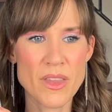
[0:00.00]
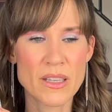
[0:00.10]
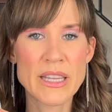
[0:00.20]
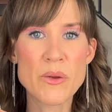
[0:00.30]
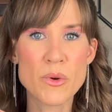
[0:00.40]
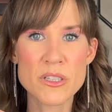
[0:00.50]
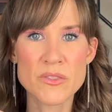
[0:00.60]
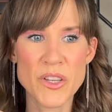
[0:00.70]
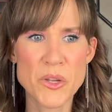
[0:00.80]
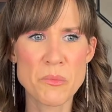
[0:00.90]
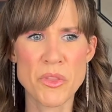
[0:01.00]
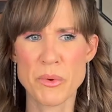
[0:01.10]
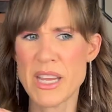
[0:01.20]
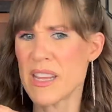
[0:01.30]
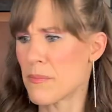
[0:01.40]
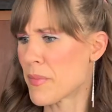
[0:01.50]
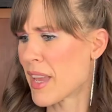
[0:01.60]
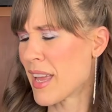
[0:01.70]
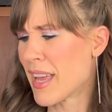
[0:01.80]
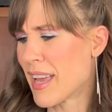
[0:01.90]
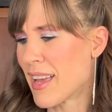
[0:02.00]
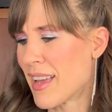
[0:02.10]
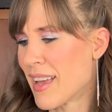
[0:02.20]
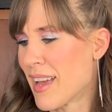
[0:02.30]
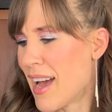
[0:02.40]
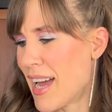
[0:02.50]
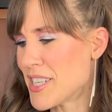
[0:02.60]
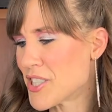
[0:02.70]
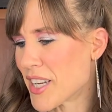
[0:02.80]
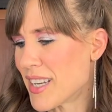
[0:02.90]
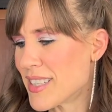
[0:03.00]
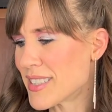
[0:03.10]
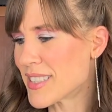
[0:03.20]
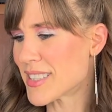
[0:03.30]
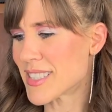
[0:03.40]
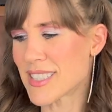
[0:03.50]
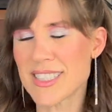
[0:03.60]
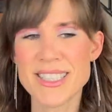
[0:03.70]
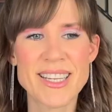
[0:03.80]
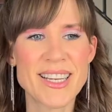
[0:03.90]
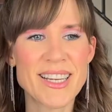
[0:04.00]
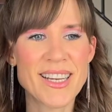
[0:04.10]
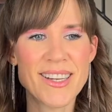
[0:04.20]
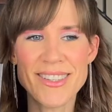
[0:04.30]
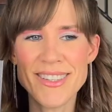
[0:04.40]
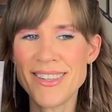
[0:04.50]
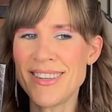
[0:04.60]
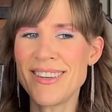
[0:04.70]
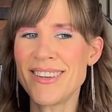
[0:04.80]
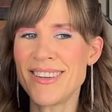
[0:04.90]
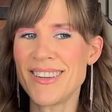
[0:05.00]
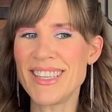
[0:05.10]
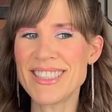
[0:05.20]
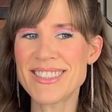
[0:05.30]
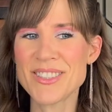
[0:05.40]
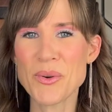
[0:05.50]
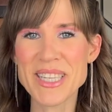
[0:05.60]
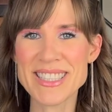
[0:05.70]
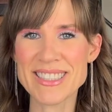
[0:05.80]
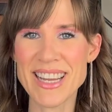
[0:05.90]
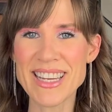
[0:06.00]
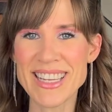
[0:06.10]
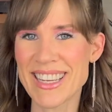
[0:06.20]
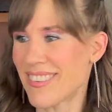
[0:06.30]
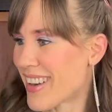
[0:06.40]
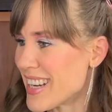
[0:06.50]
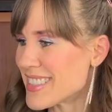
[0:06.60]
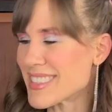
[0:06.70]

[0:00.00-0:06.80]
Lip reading: Lightworks Volume 3. I just, oh, it's so exciting, right?